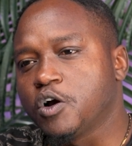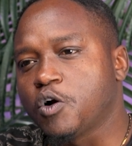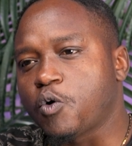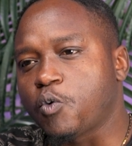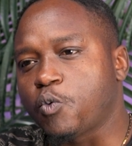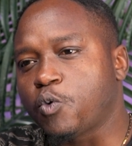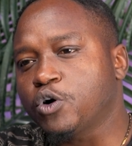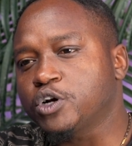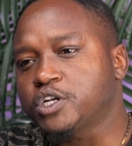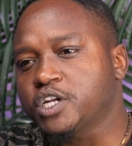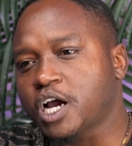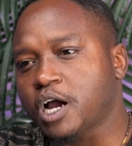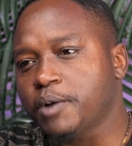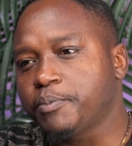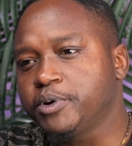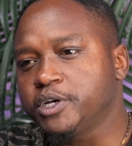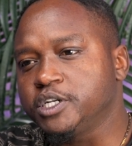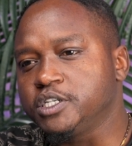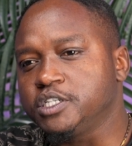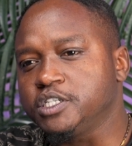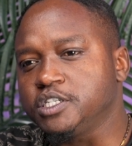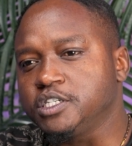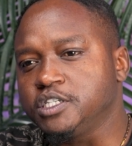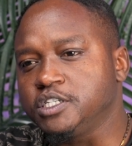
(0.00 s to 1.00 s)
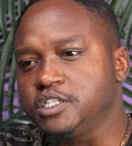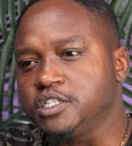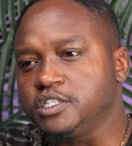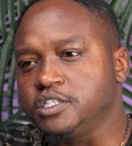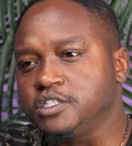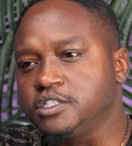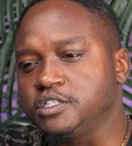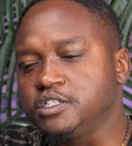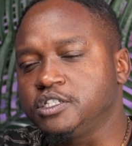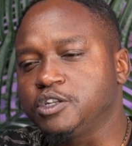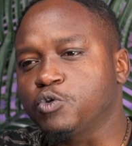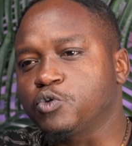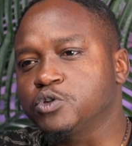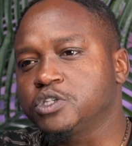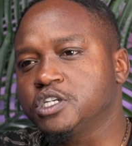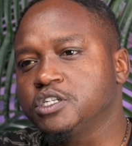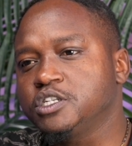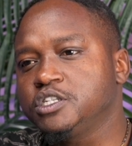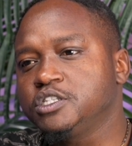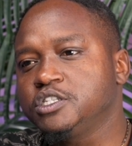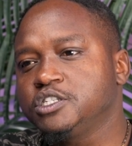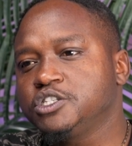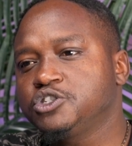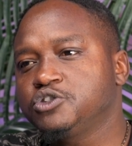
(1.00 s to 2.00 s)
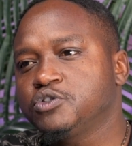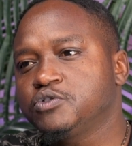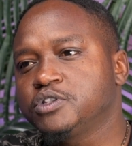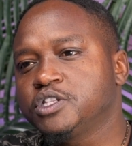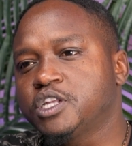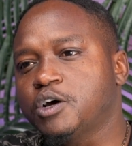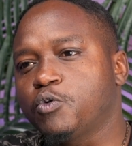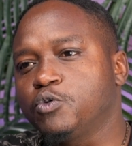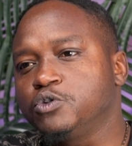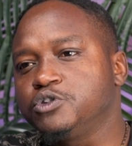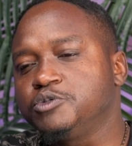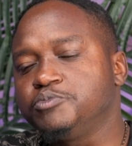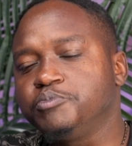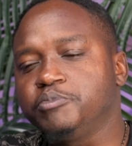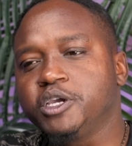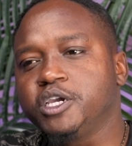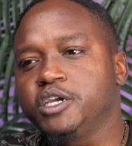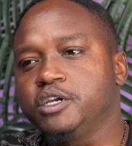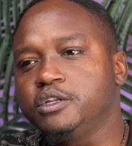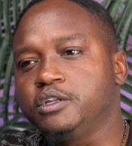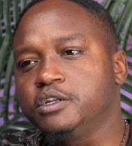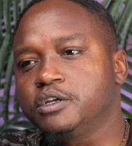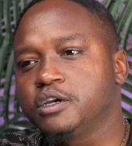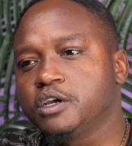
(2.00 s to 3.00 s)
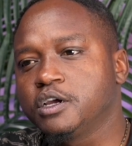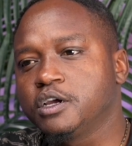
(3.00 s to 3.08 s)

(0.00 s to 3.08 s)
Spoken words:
what happened is there was a decision that was made.